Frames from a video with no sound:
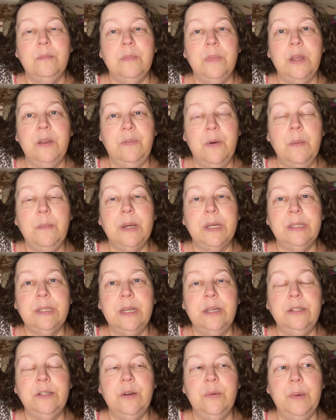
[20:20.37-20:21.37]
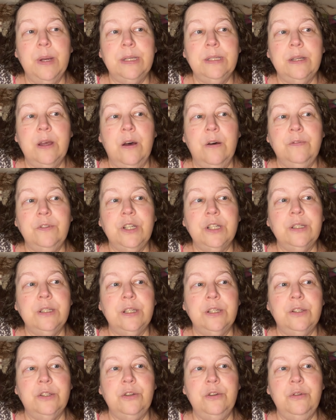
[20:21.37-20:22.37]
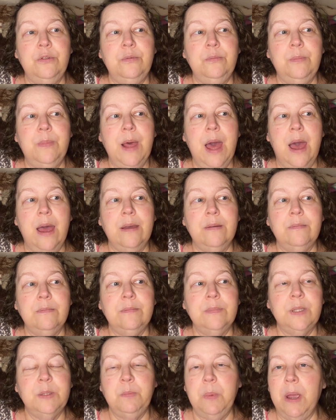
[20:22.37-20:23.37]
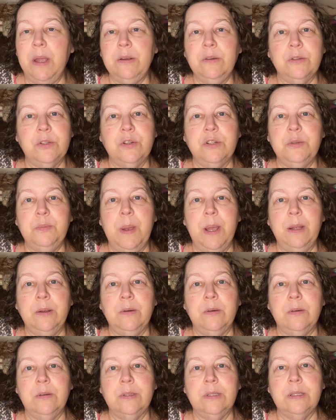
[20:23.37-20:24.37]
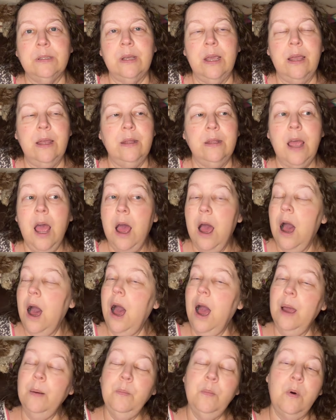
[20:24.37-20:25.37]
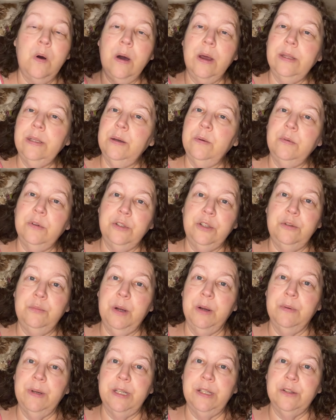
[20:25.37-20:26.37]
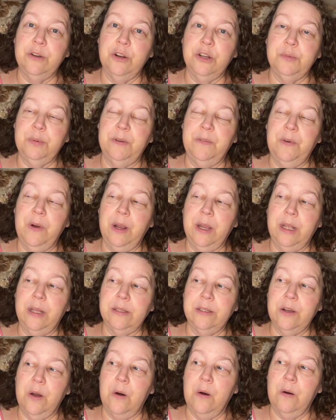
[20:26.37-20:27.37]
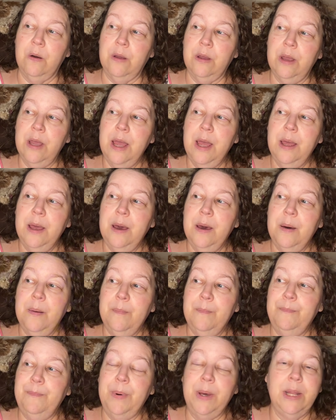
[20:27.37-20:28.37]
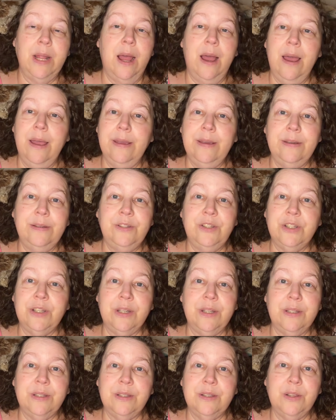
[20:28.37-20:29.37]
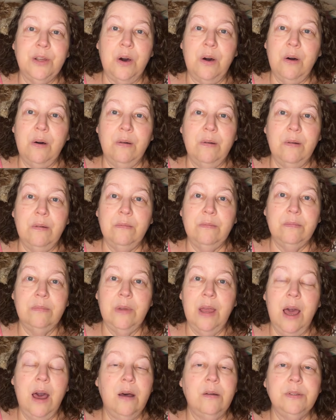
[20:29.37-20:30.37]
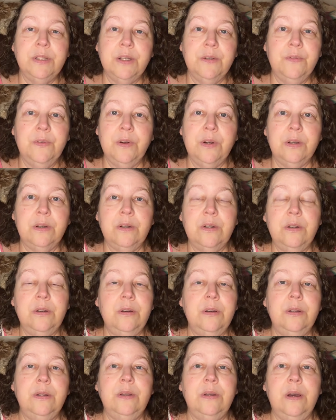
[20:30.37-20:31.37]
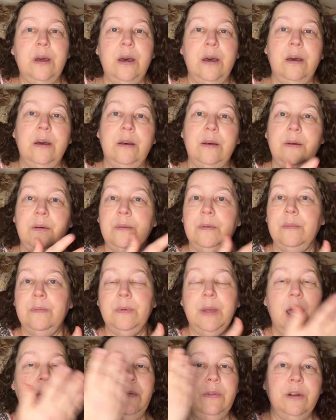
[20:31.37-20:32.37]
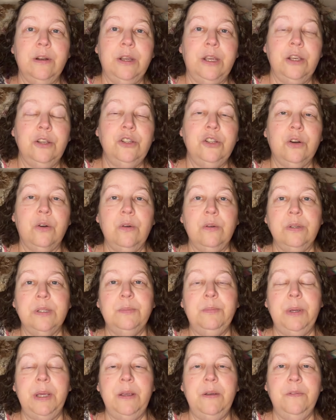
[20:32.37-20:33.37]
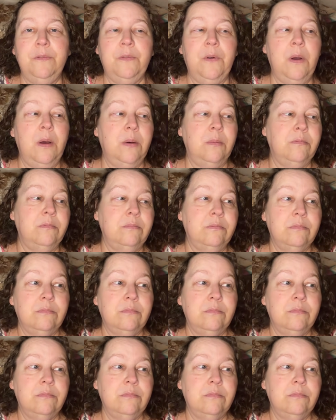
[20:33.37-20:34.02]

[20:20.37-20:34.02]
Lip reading: if I must say so myself, just assumed that spaniels are spaniels, and I'm one that will do my research before I get a dog. But I just thought, how different could a Cavalier King Charles be from